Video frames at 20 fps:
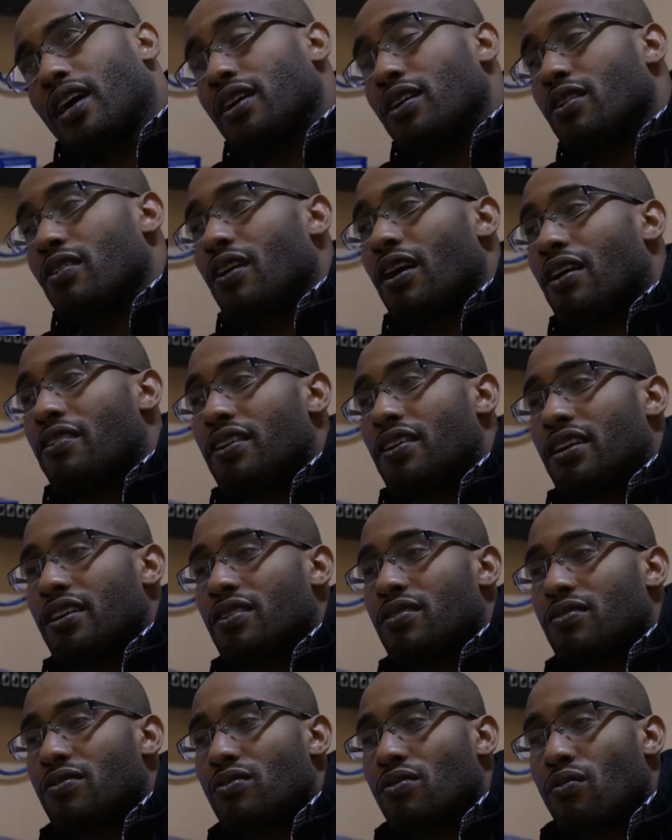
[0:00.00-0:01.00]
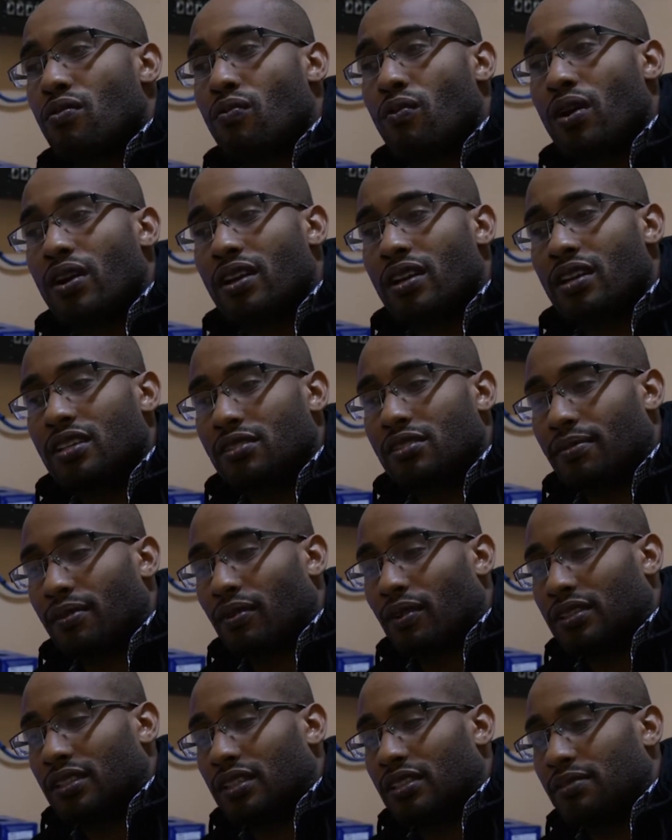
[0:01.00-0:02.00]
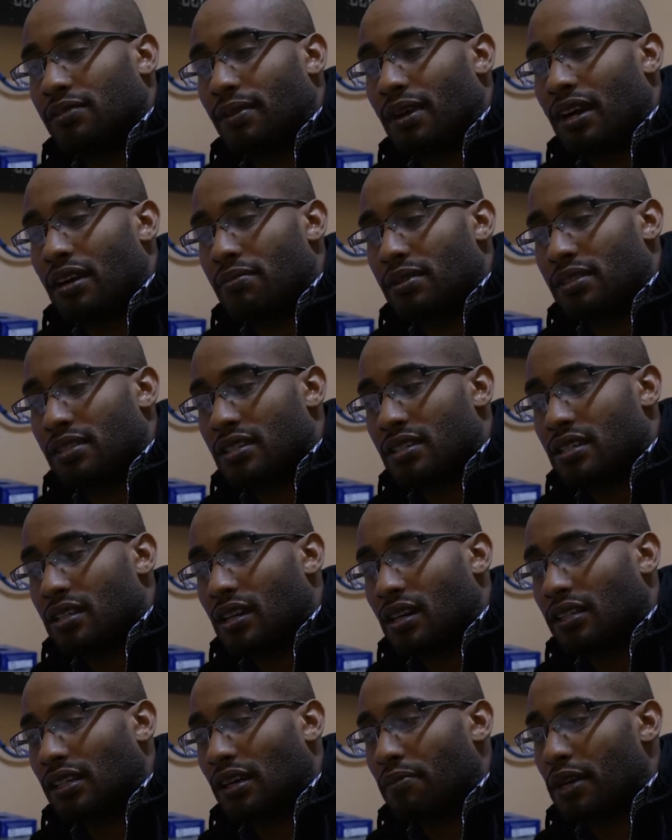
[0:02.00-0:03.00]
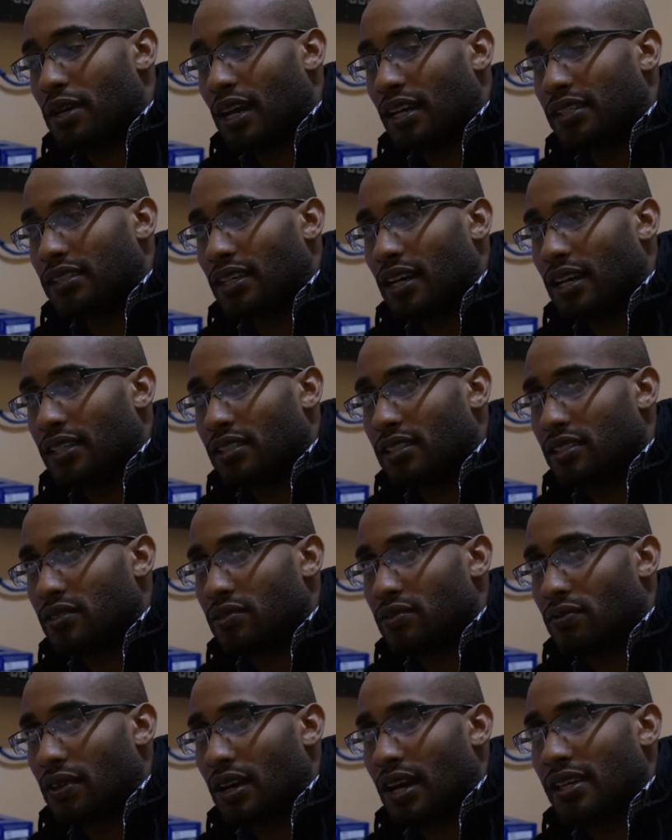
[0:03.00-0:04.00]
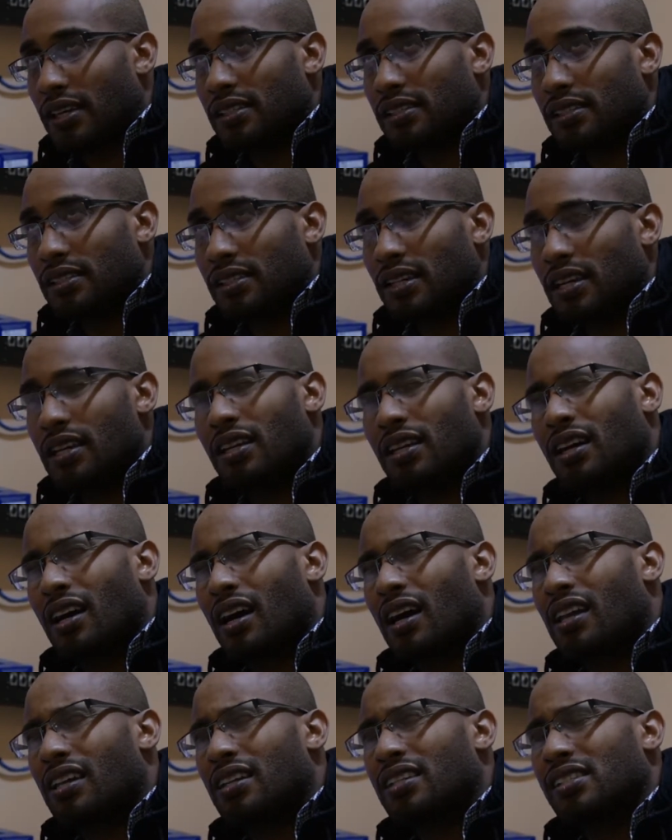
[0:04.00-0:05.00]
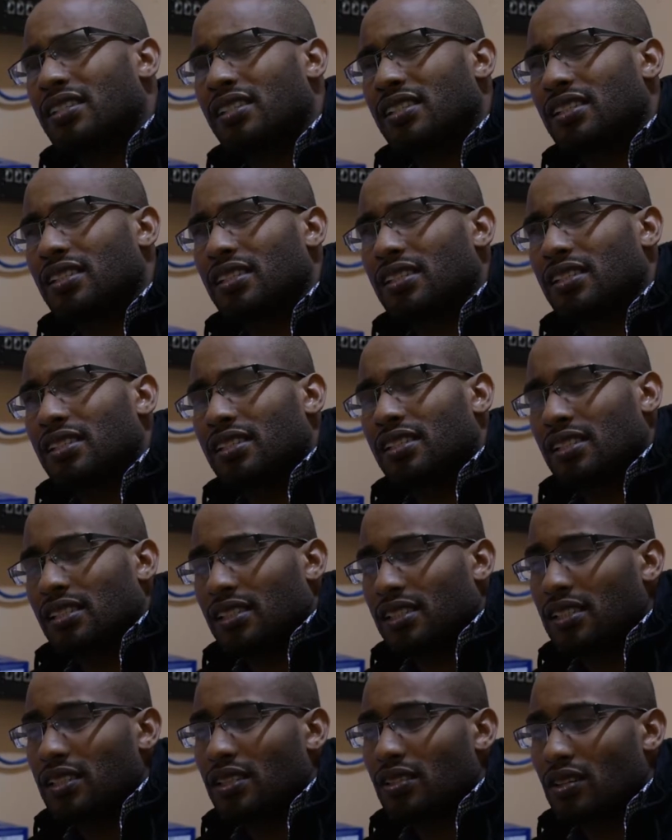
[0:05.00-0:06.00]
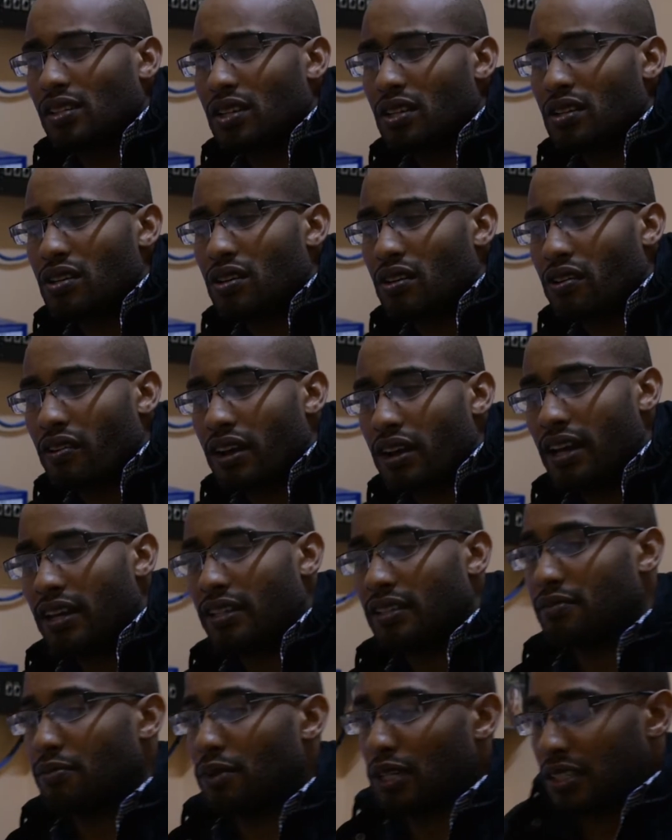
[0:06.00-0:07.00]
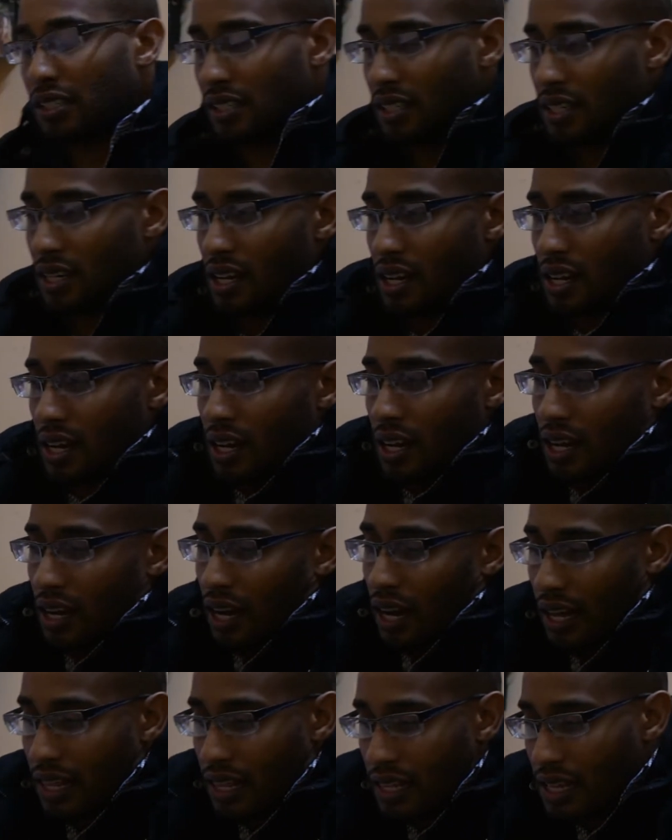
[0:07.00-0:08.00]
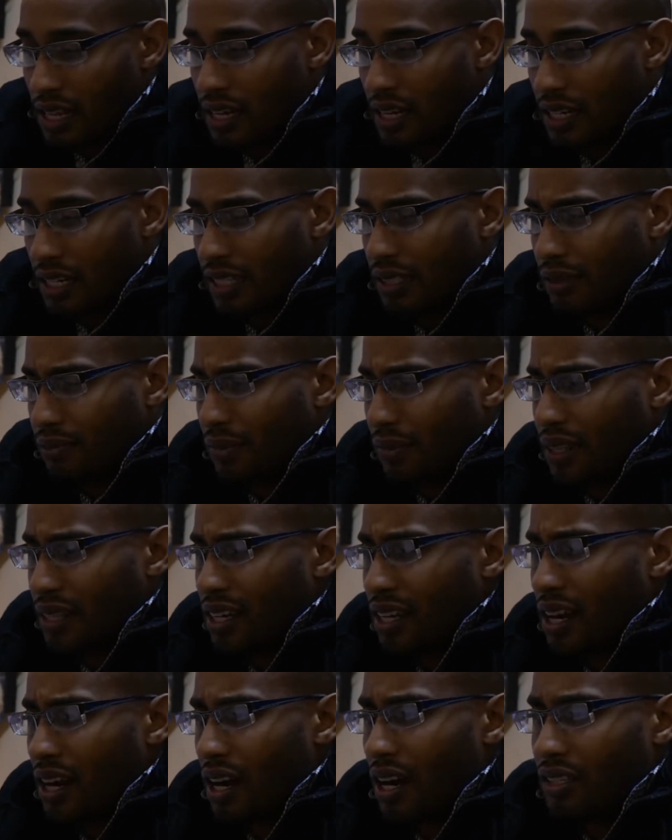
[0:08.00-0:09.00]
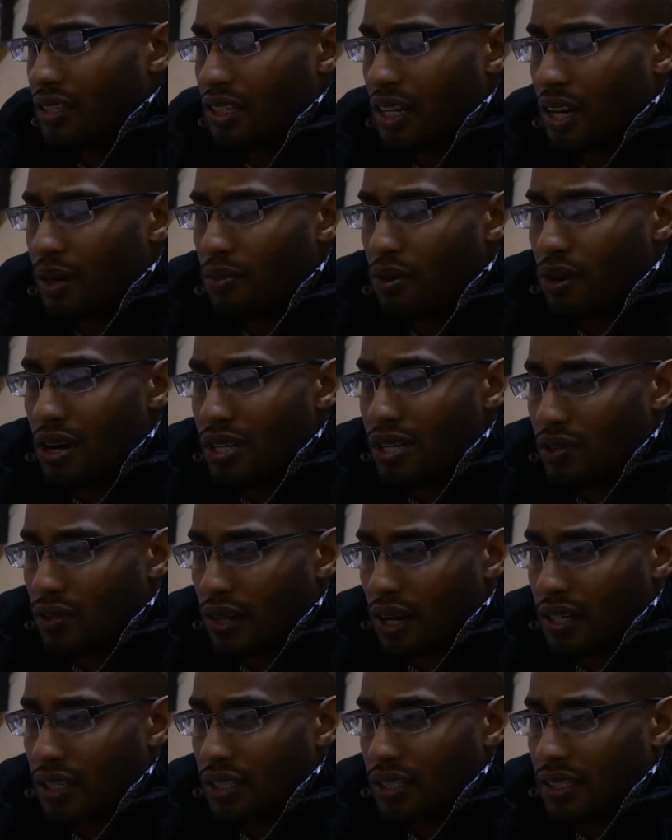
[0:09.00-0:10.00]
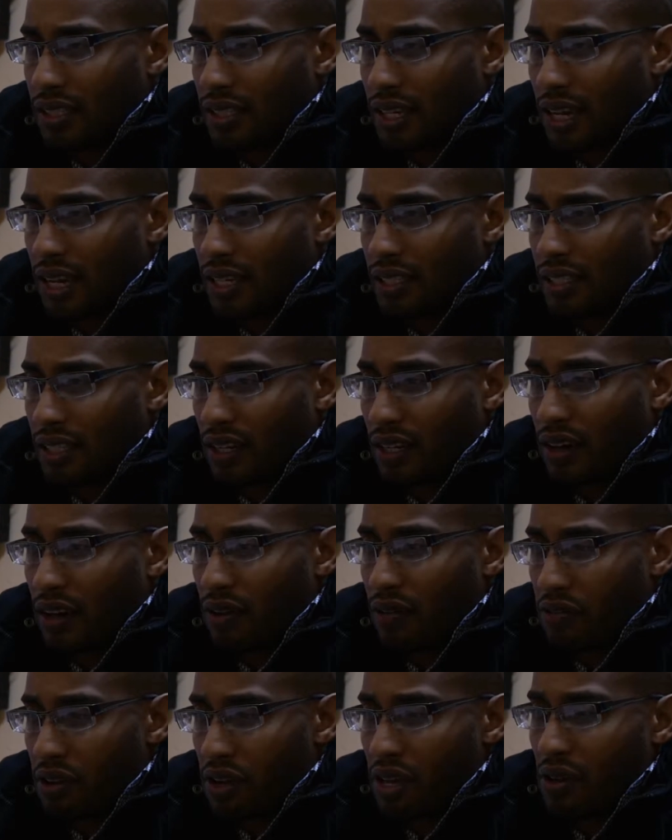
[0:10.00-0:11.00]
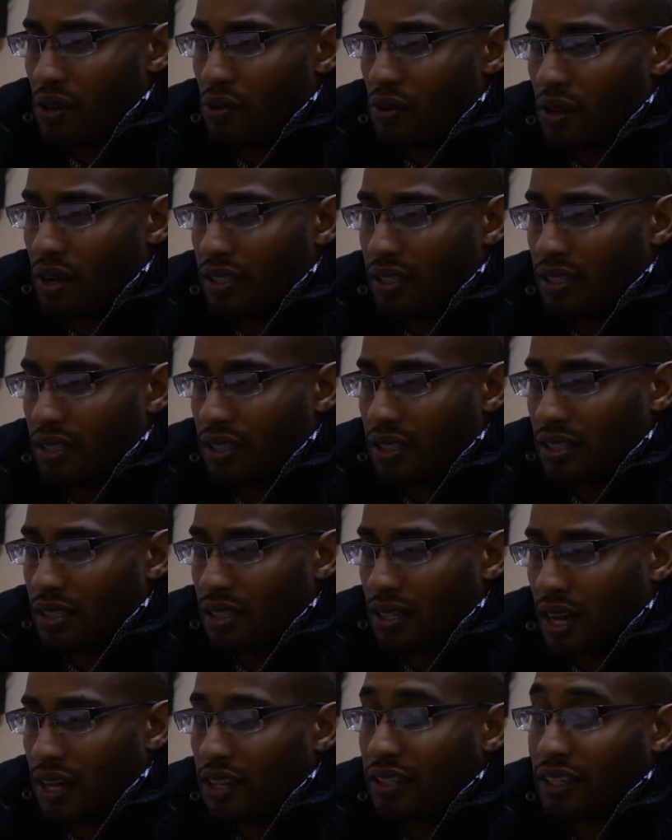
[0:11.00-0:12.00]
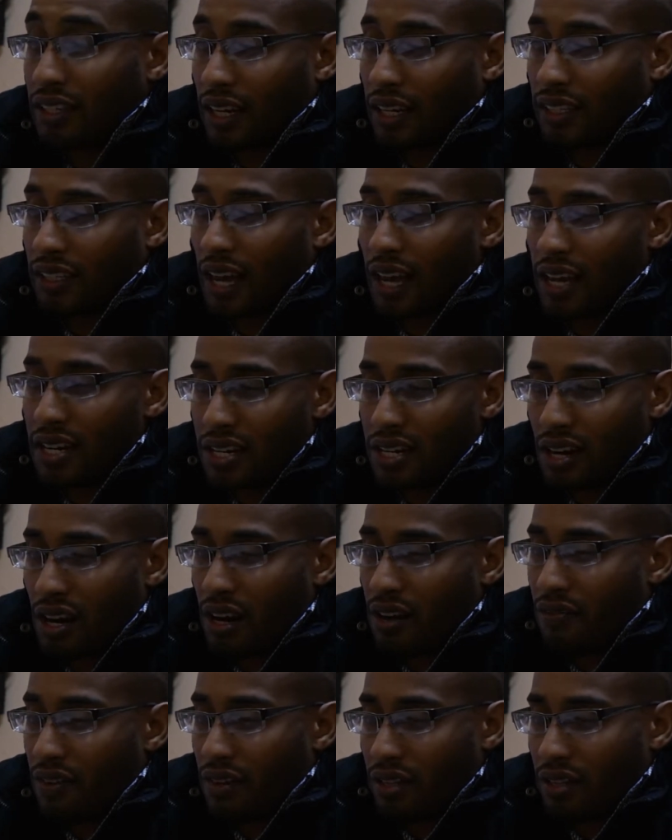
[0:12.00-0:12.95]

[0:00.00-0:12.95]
I really don't know what inspired me still, because I started when I was in college. You'd create, but I think I got to a point where I just decided to say I really wanted. Because I enjoy